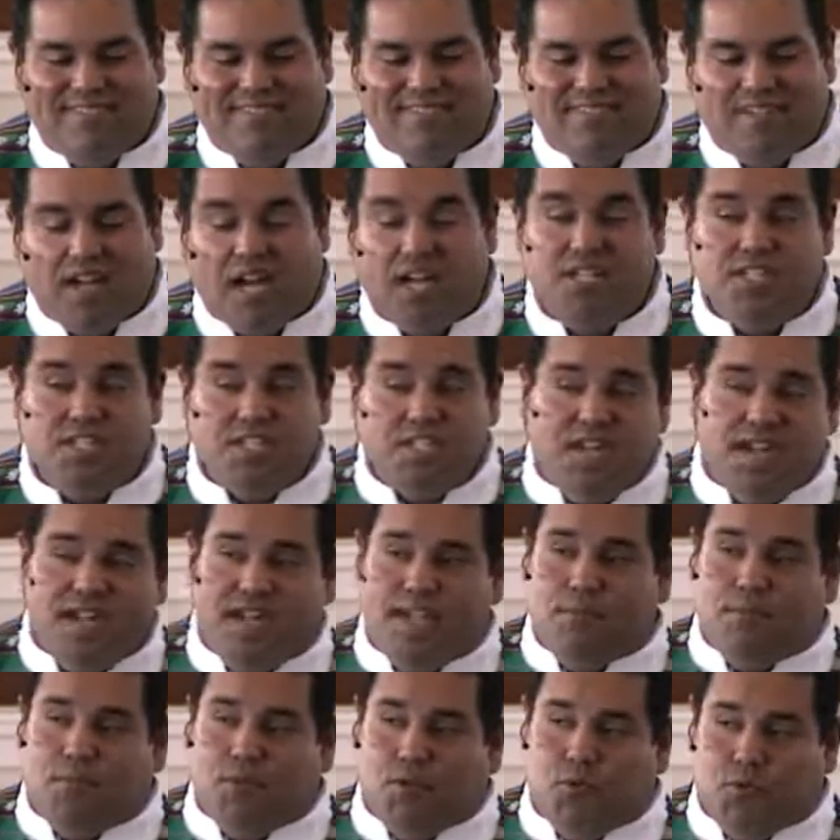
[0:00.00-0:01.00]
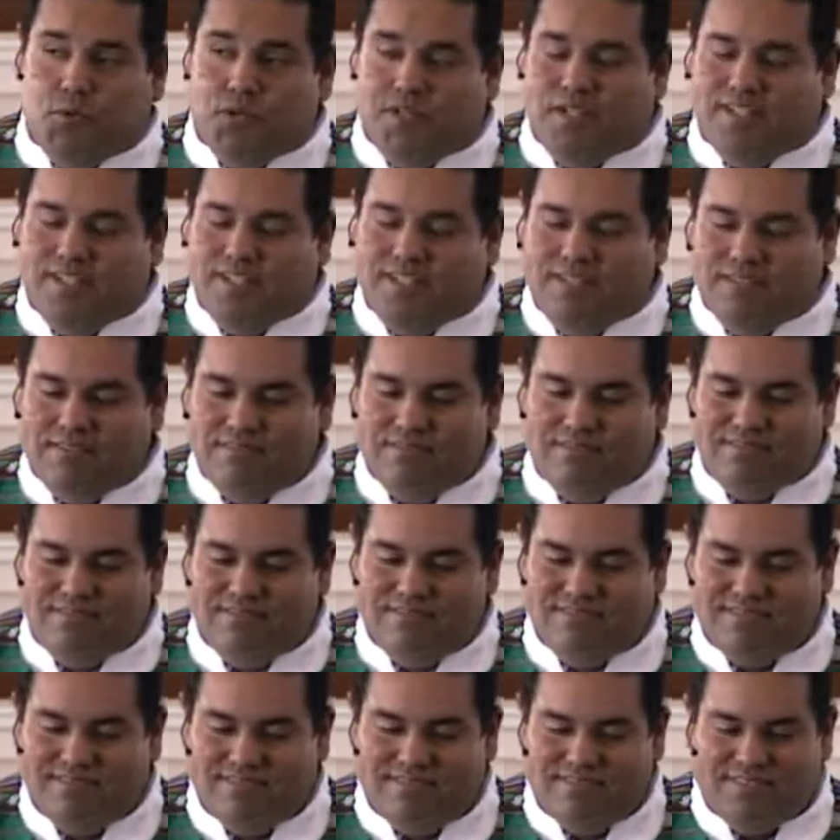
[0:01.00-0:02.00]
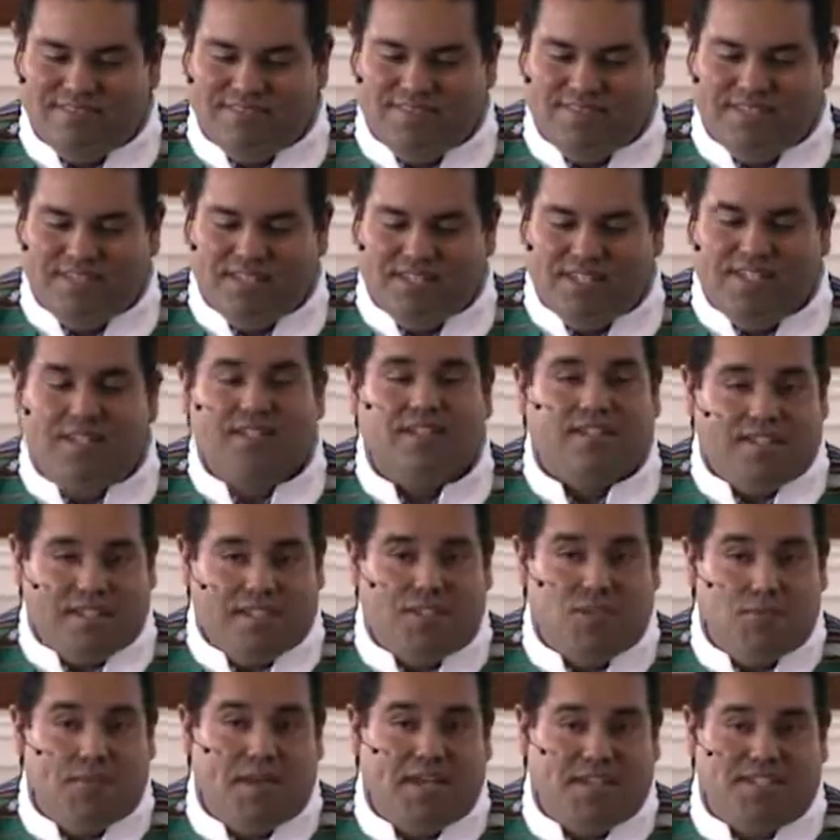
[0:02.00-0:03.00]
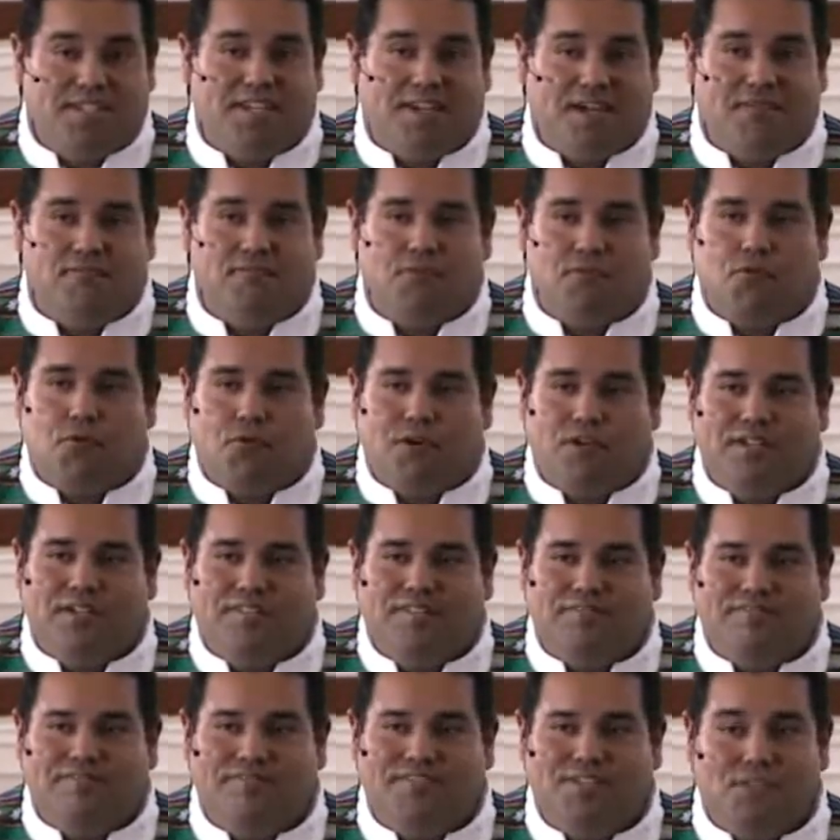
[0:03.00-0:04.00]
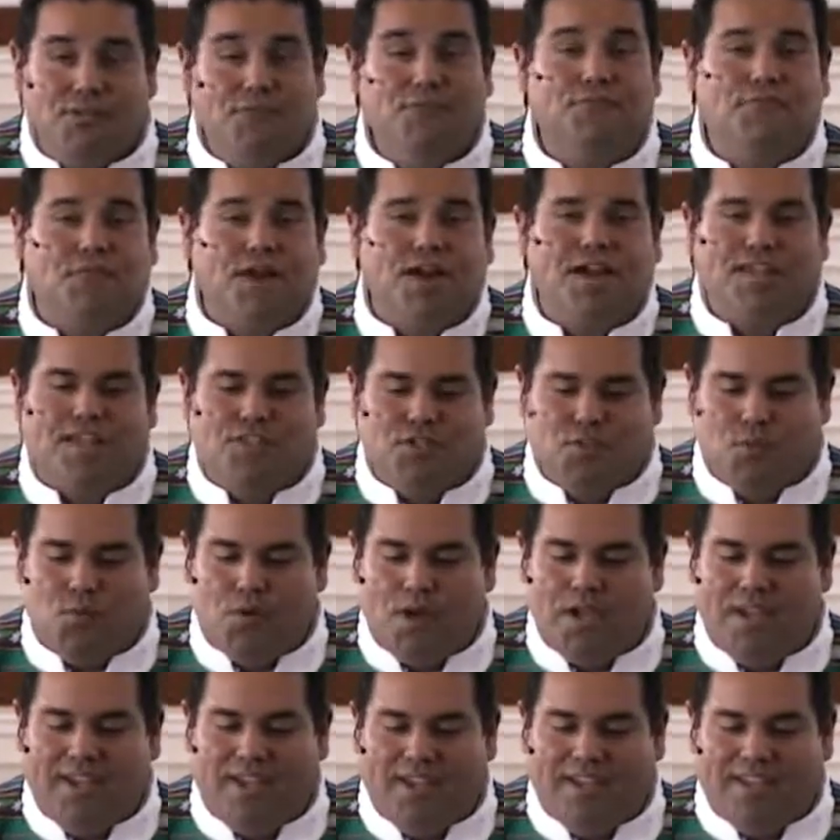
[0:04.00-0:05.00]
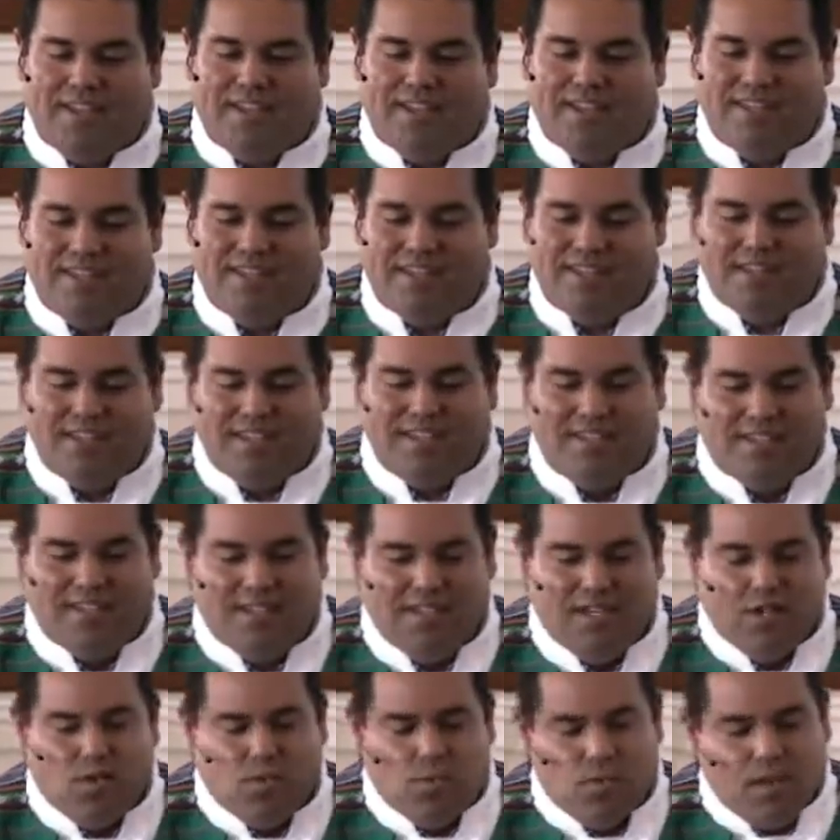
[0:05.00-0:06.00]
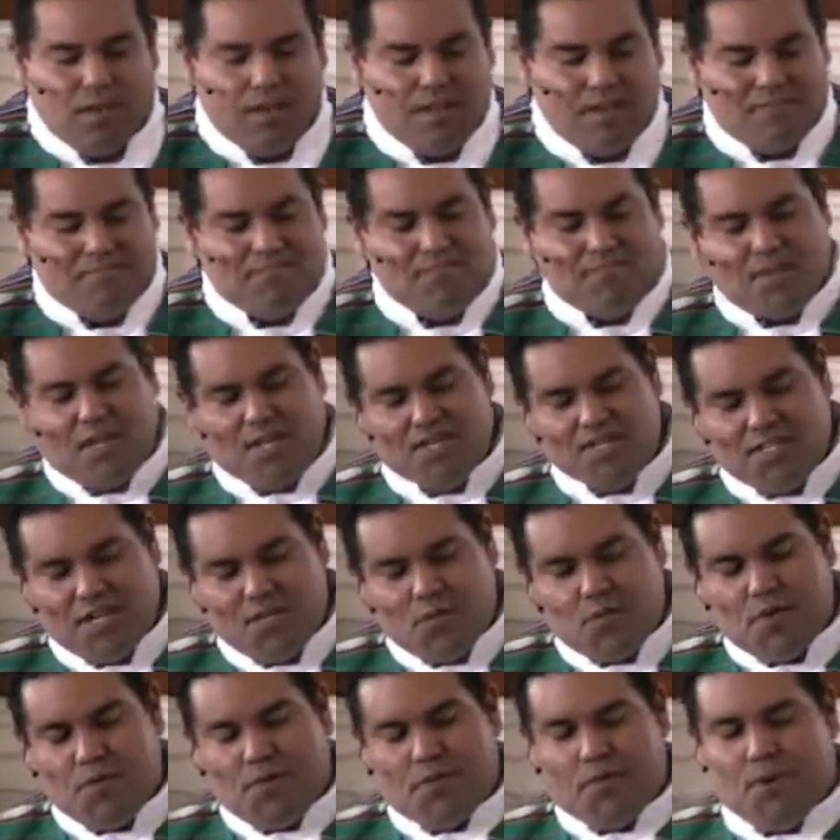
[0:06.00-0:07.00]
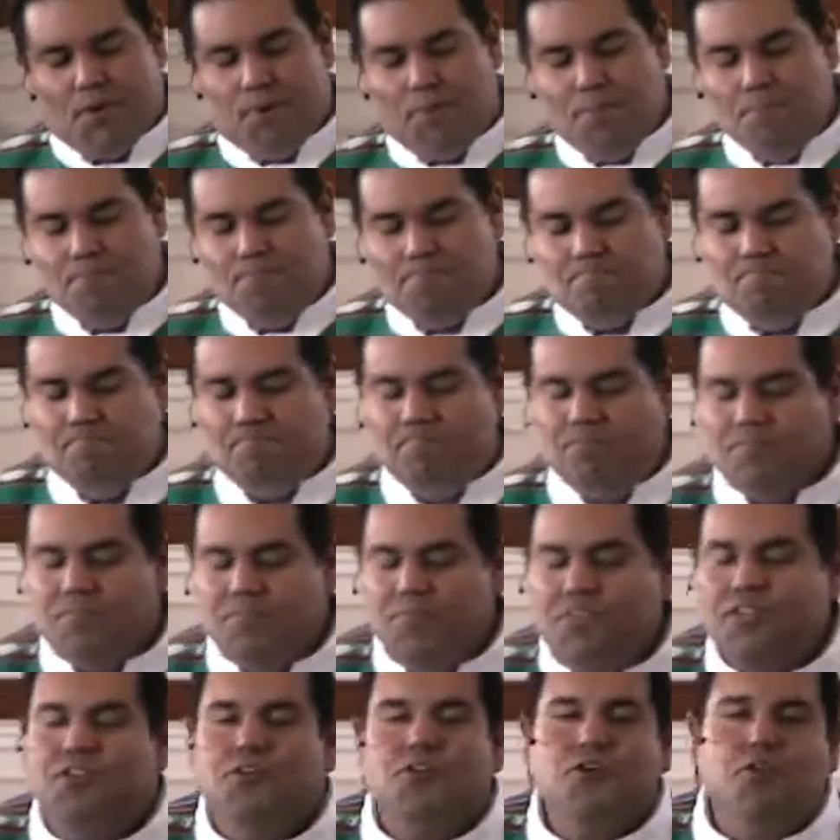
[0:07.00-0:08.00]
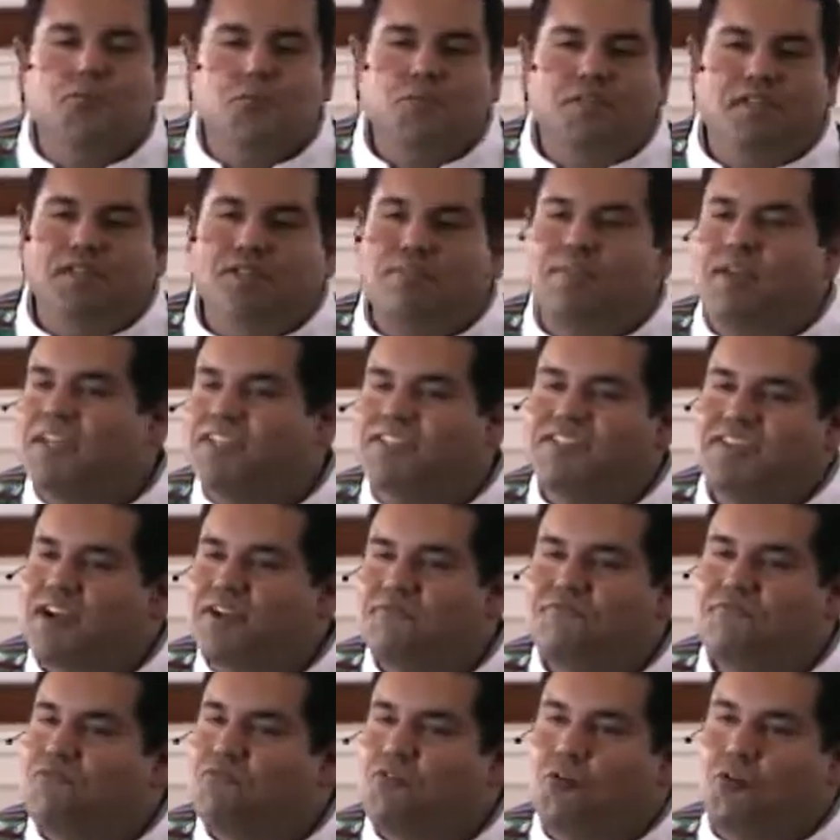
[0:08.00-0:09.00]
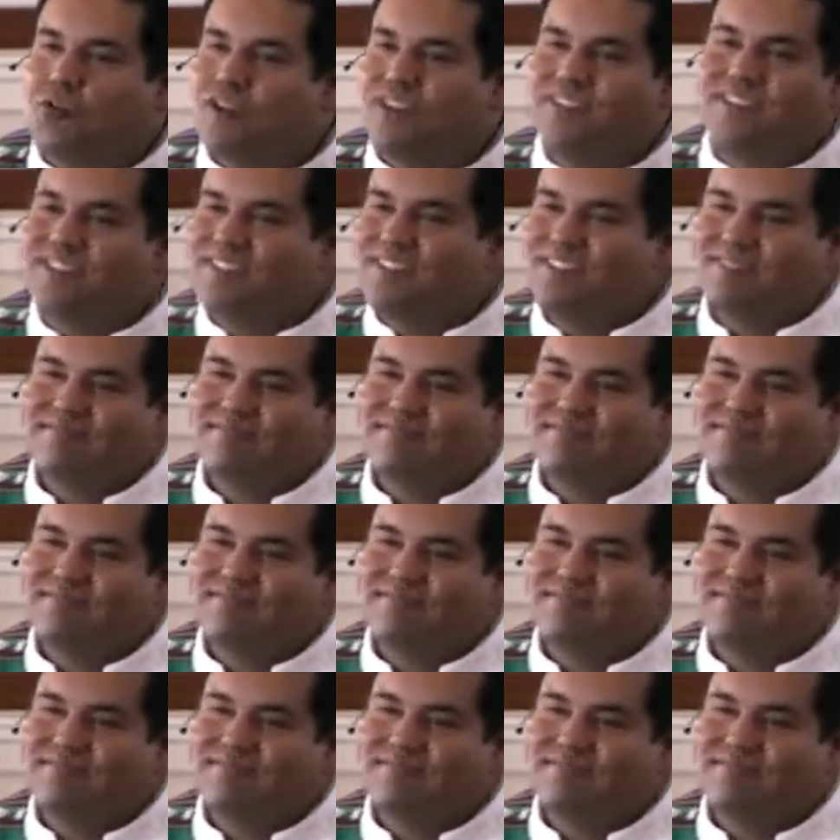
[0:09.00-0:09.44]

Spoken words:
undeniable, really, you make time for it. You find a way. Well, I'll tell you what, though. You don't really make time for it.